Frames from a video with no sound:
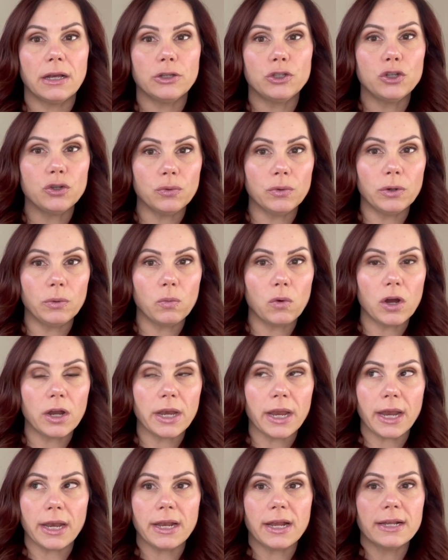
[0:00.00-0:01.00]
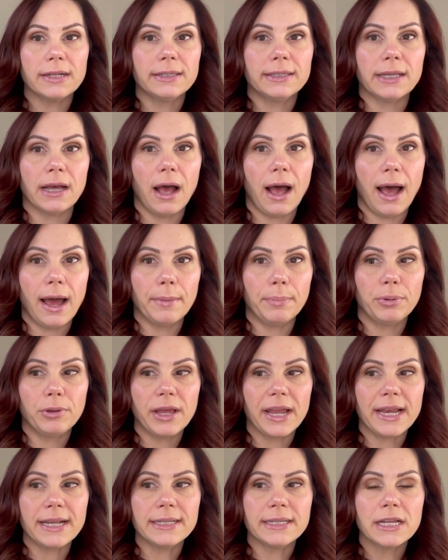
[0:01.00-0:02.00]
a two-in-one and it's a hot
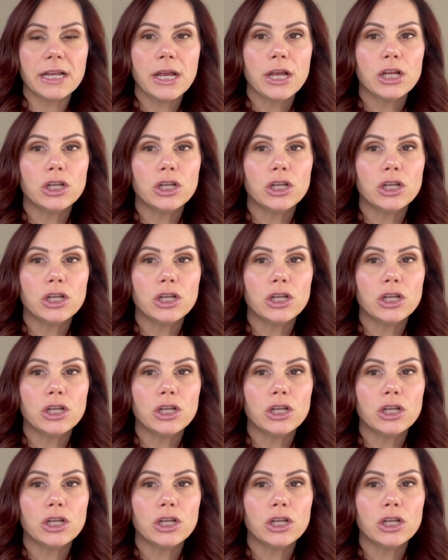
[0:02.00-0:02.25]
plate.